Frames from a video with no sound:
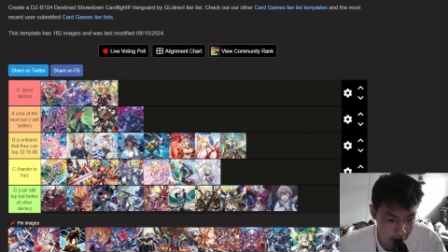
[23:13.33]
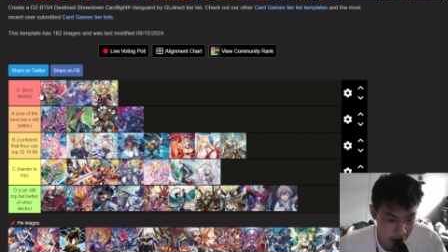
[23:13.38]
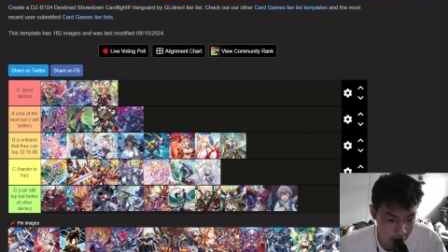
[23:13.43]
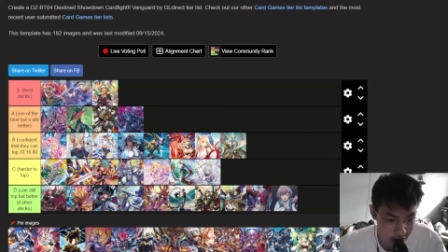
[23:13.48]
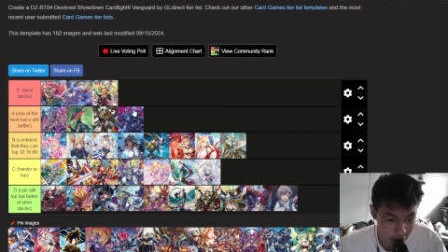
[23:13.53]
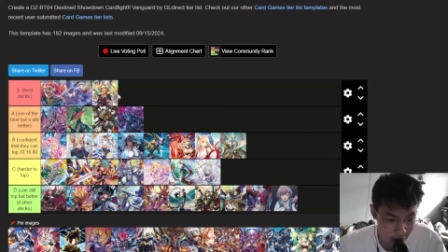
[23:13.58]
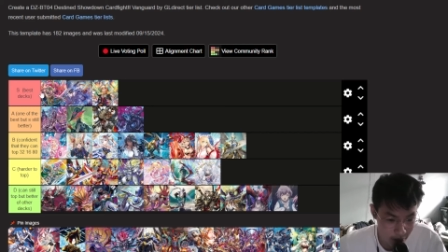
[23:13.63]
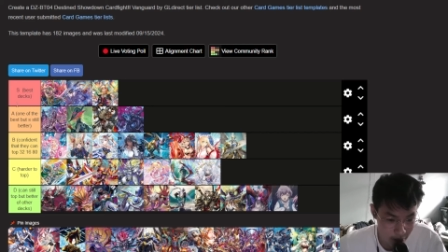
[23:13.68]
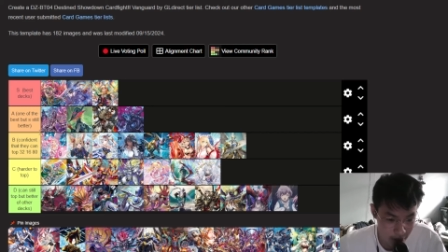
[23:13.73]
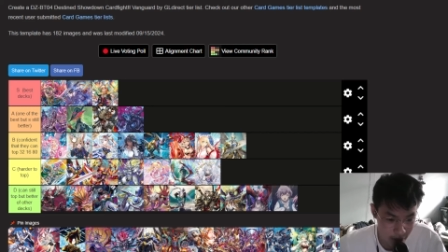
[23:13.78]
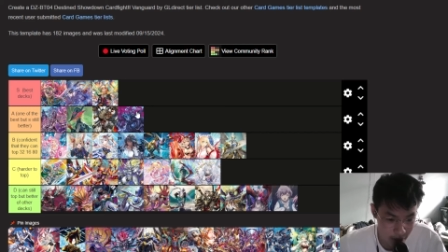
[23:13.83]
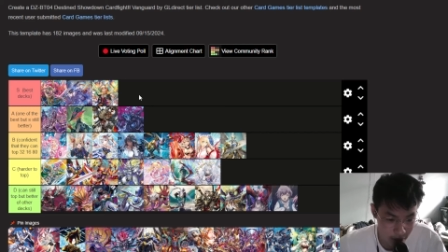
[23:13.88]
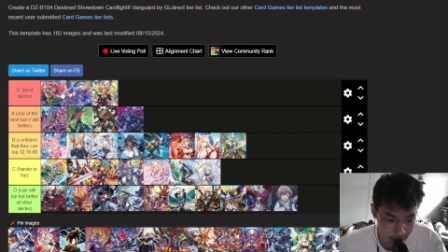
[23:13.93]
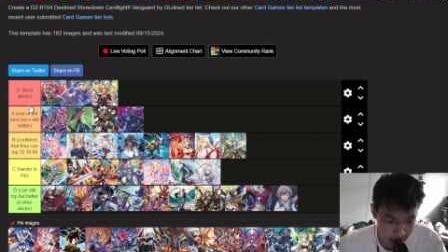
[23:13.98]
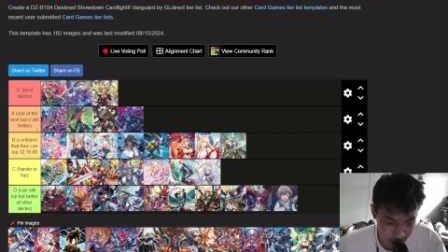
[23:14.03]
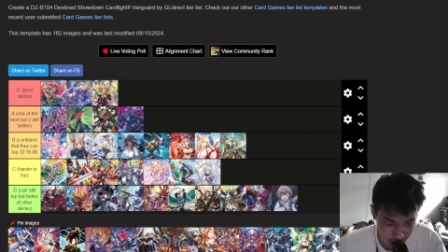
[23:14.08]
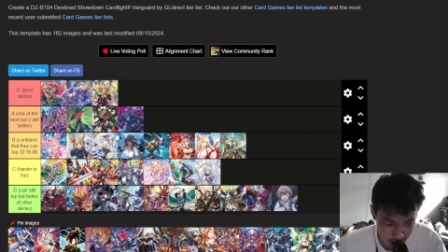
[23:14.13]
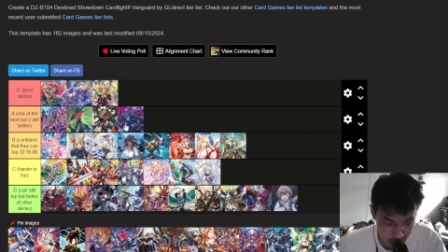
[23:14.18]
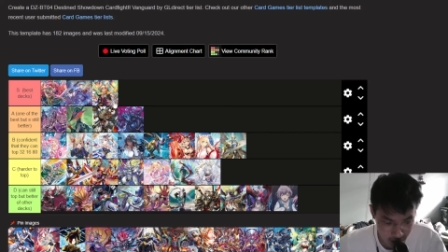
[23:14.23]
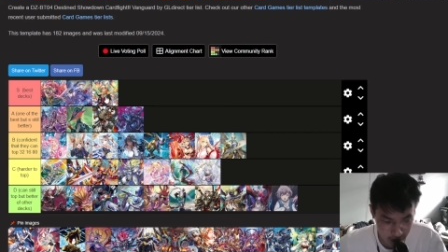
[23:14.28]
top
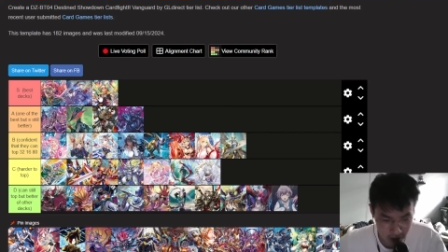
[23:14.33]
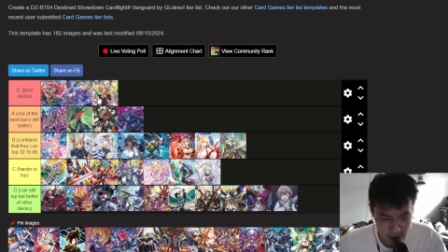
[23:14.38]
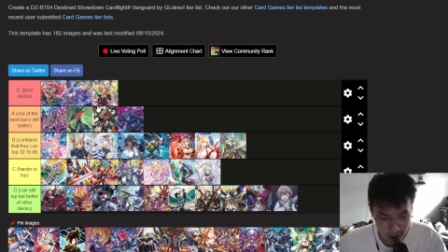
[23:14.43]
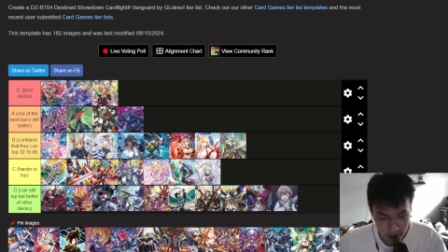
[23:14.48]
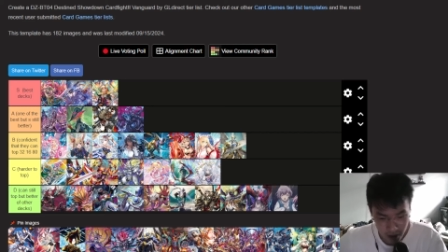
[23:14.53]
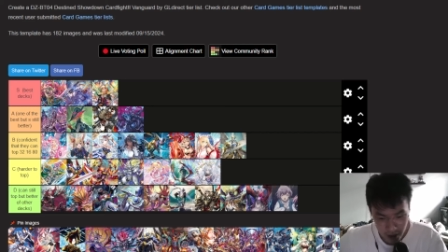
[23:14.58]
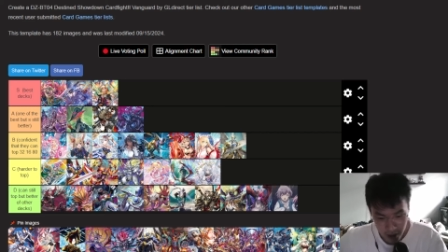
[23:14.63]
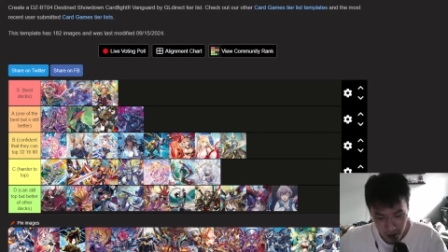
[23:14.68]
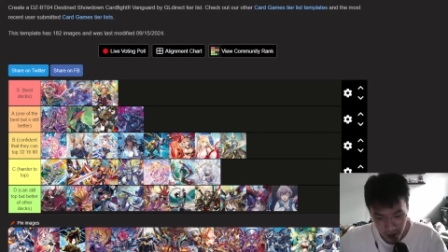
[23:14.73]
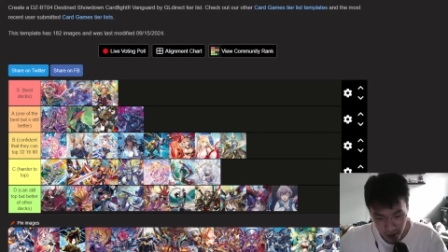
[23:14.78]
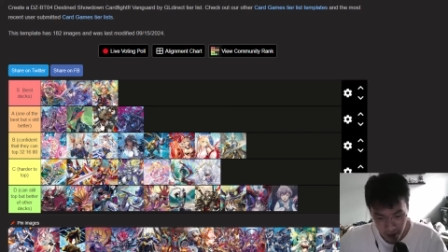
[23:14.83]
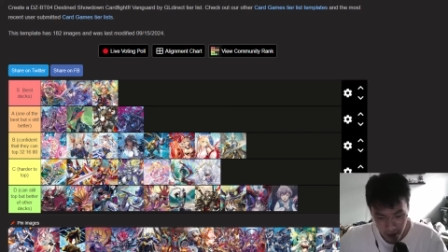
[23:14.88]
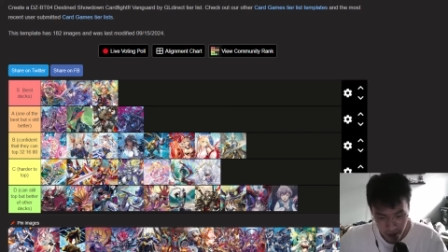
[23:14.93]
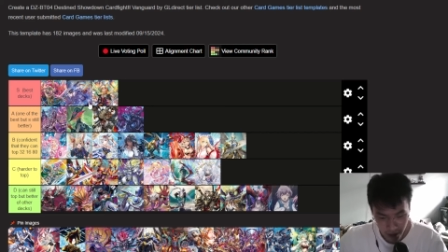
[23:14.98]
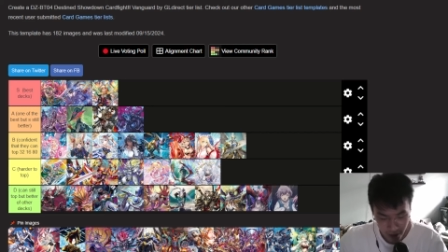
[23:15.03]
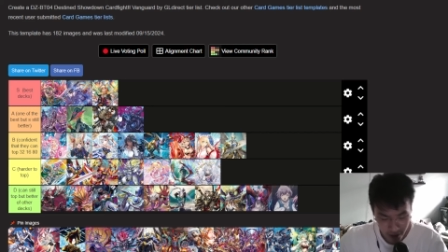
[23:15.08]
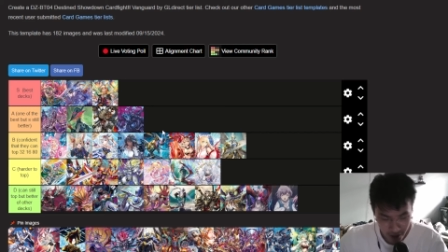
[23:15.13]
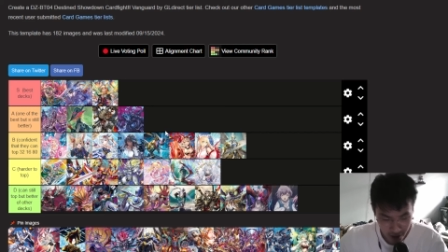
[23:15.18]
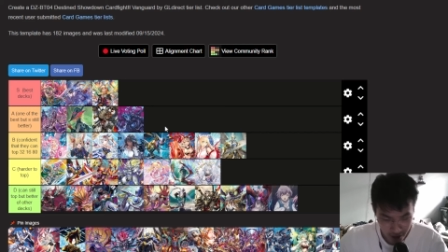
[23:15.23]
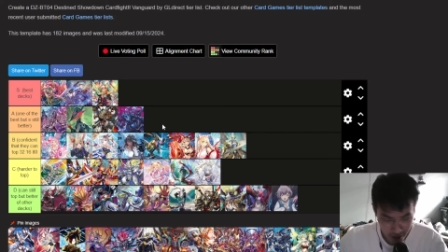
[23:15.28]
decks.
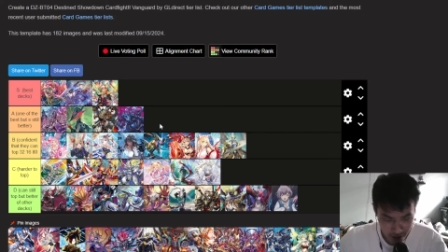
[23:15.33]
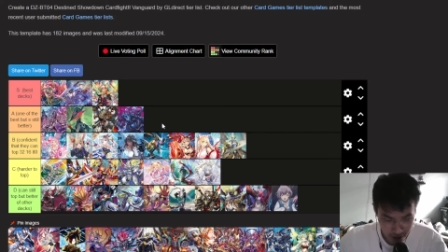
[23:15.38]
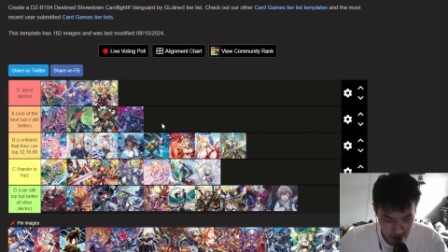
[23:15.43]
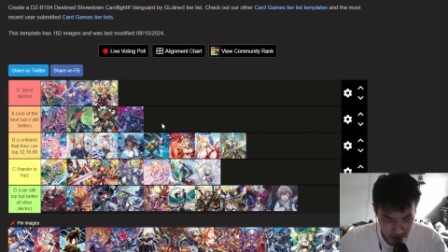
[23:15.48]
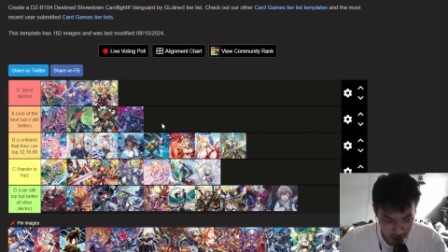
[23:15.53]
And